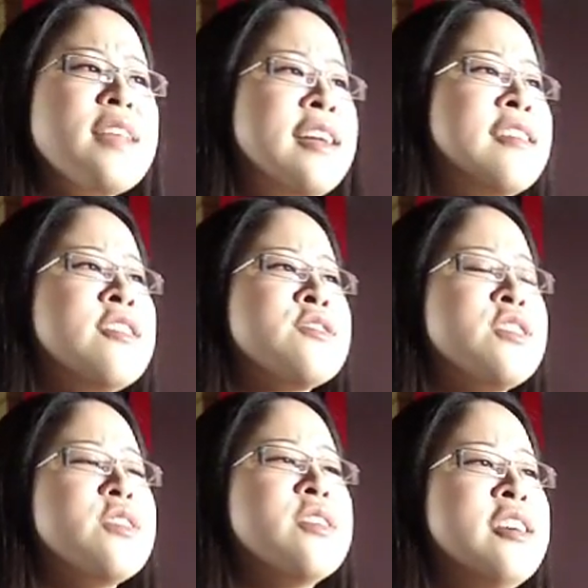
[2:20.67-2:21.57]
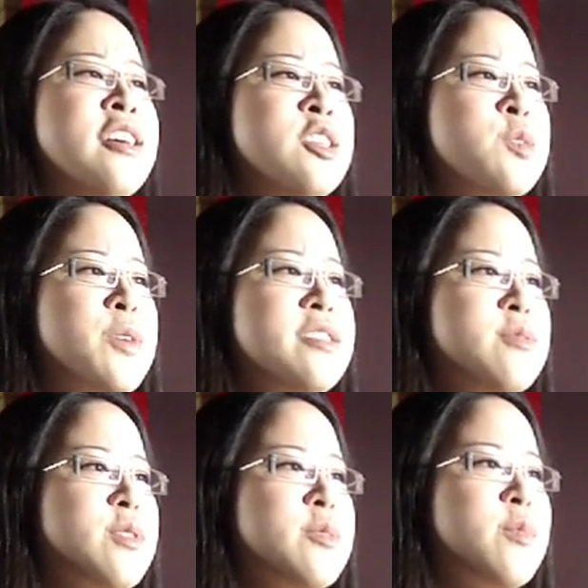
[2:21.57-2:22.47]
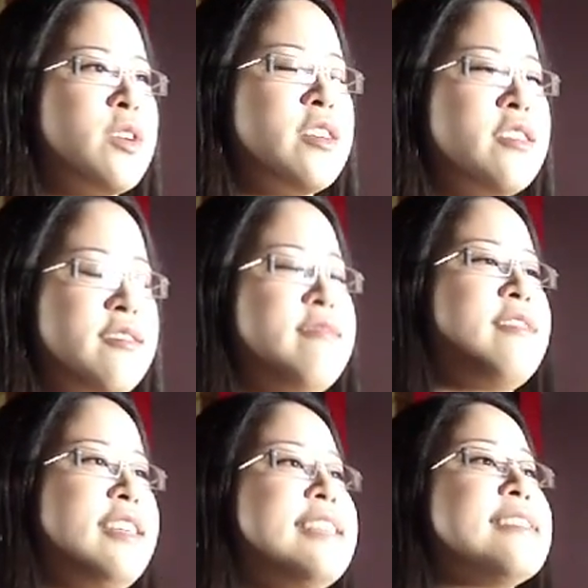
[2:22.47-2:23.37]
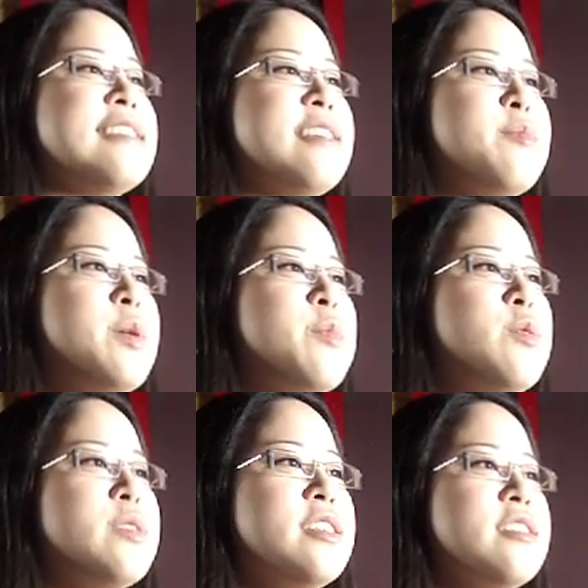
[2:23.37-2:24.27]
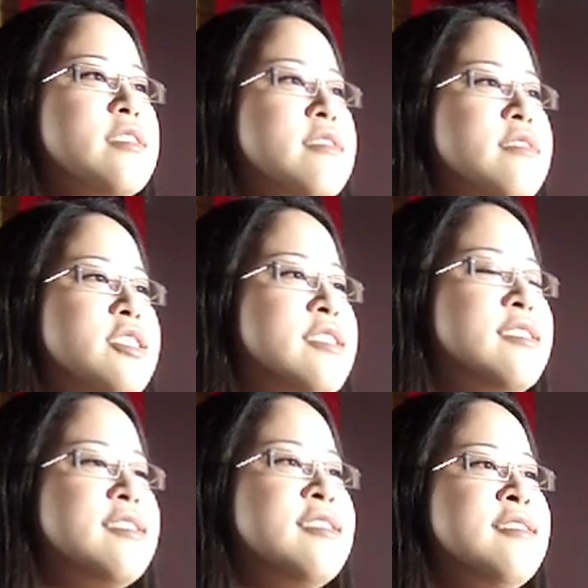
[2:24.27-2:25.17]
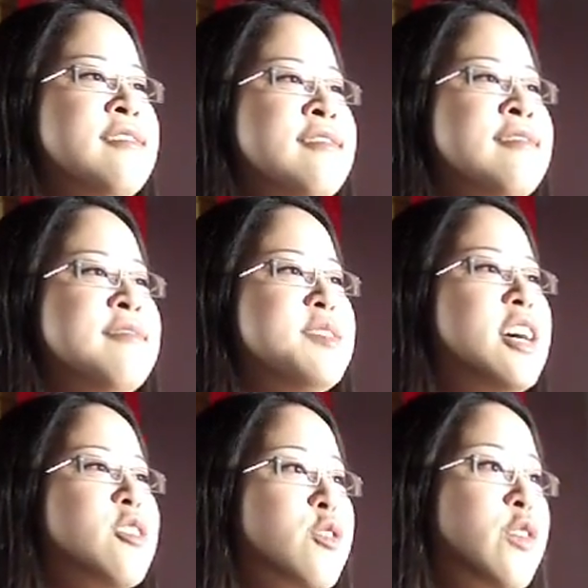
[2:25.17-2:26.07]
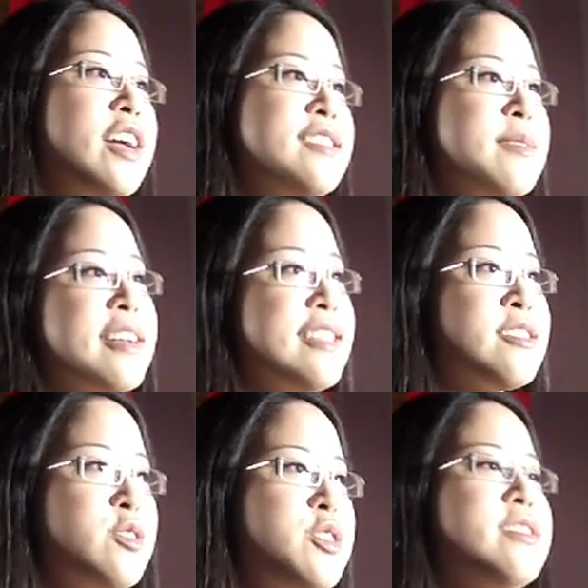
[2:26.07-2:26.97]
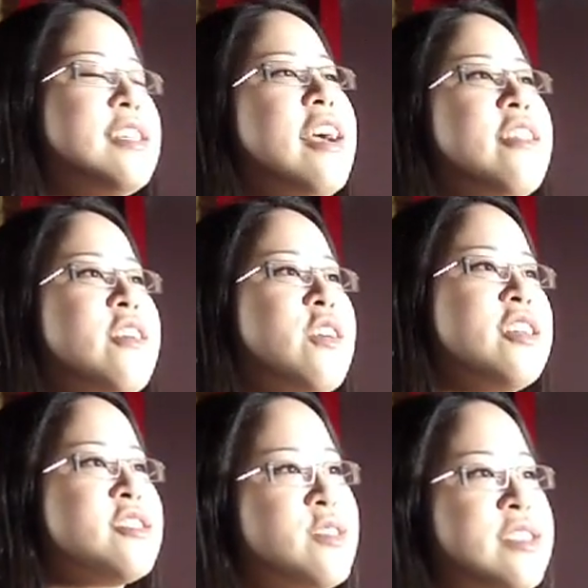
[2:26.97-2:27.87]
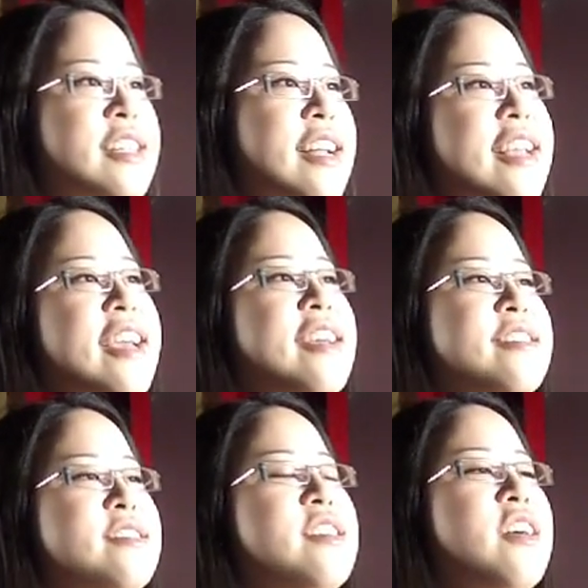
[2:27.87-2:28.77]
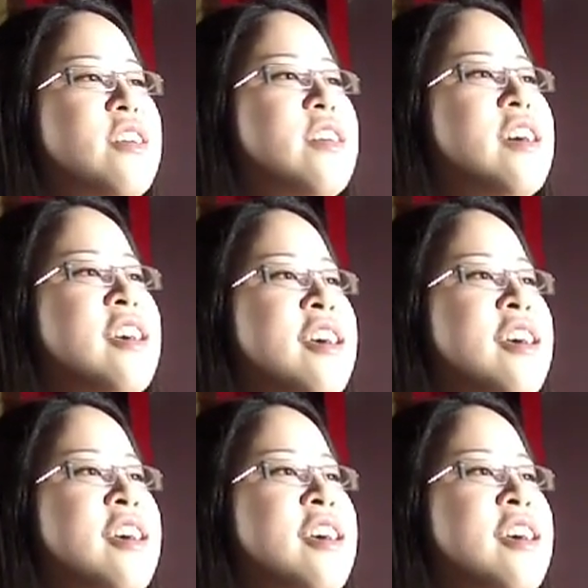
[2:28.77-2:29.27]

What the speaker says: and it also spreads the word more easily. People will just tell their friends and like, let's go do it together, or let's go see that again. So